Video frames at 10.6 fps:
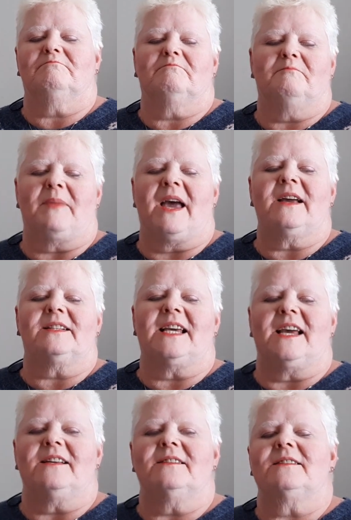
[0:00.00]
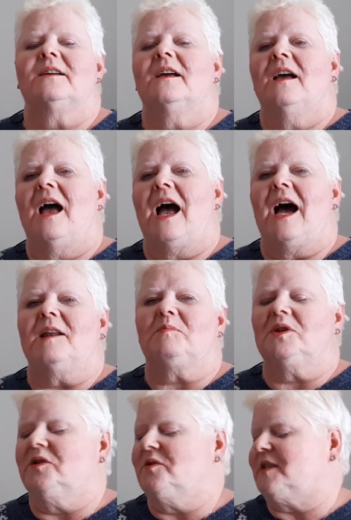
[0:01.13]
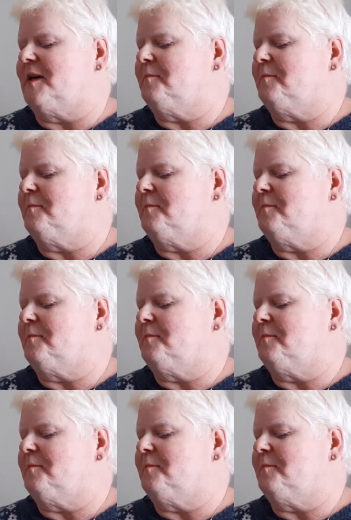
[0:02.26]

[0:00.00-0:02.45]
bag of days Hatapalooza,